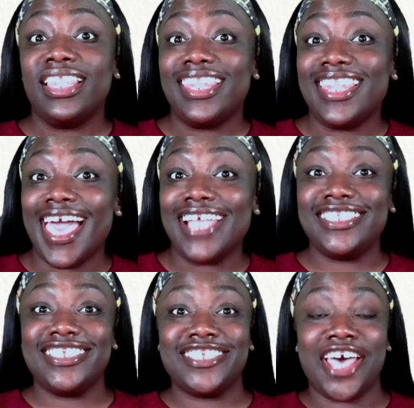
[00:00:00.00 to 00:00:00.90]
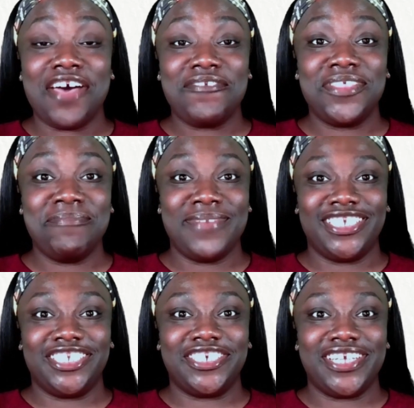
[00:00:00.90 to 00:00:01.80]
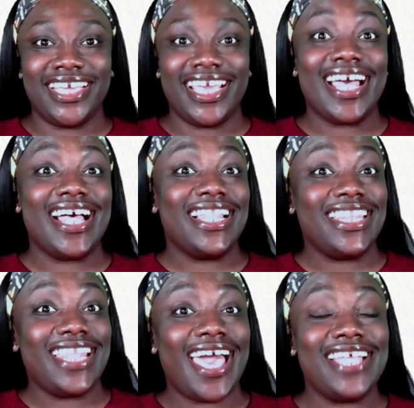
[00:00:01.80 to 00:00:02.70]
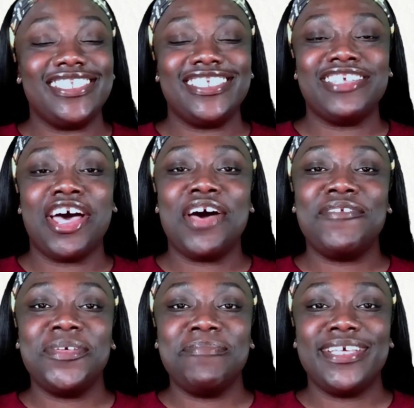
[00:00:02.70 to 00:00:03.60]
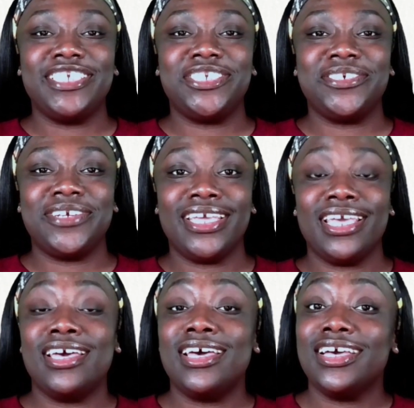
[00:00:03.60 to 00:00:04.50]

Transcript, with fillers: Let's solve the mystery. Let's solve the mystery.